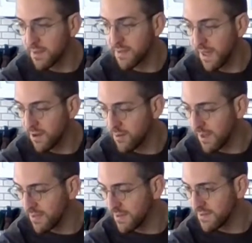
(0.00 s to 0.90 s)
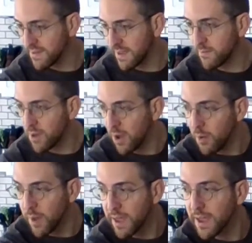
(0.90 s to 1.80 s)
That'll get the steam
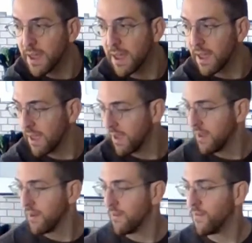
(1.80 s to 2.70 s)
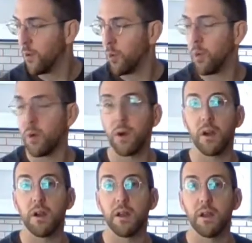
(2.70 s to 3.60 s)
going
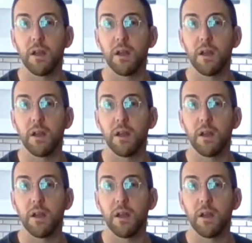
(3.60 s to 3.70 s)
for